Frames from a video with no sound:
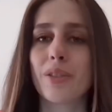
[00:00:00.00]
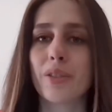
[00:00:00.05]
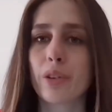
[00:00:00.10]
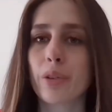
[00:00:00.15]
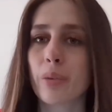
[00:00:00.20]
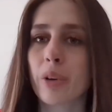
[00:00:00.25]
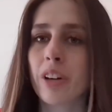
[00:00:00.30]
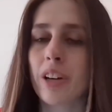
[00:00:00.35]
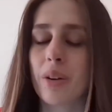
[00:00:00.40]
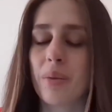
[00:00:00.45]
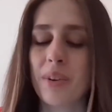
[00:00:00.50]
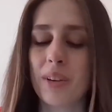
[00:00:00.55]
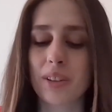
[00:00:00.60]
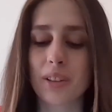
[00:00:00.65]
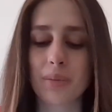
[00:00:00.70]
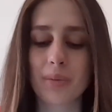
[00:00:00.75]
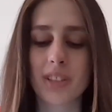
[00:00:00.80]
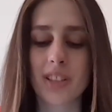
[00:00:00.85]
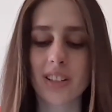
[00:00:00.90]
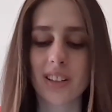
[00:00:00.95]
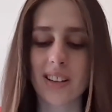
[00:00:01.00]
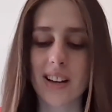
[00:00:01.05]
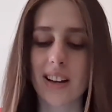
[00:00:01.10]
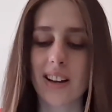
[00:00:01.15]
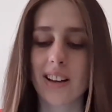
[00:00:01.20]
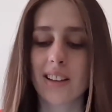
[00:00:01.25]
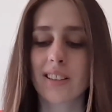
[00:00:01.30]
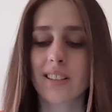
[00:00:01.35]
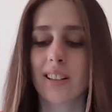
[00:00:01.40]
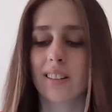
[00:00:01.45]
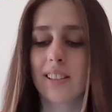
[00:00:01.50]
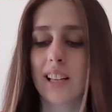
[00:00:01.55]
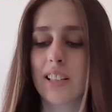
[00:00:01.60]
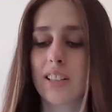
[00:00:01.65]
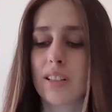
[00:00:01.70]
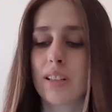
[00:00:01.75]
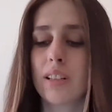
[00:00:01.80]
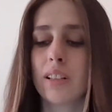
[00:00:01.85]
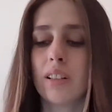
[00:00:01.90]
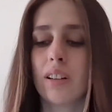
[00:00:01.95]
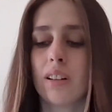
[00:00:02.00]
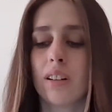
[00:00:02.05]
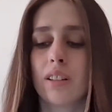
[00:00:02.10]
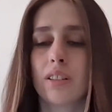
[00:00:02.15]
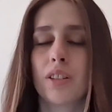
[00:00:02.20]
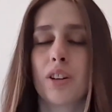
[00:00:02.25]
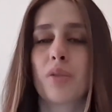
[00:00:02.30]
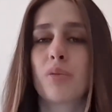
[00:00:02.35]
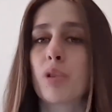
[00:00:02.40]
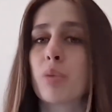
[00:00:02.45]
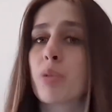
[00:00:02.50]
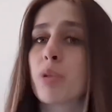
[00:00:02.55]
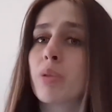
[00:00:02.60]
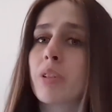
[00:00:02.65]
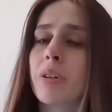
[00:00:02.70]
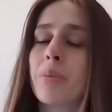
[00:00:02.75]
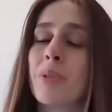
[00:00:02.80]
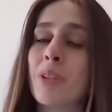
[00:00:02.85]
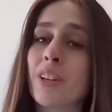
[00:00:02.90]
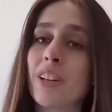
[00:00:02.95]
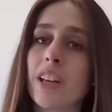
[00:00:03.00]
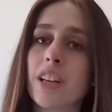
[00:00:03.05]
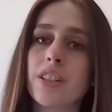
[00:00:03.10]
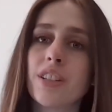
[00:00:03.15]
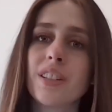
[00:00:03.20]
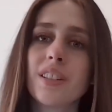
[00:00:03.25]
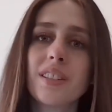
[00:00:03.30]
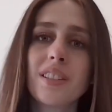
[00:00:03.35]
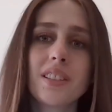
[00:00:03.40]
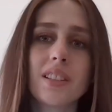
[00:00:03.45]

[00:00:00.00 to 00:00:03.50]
everybody, and welcome to today's lesson on nonverbal communication.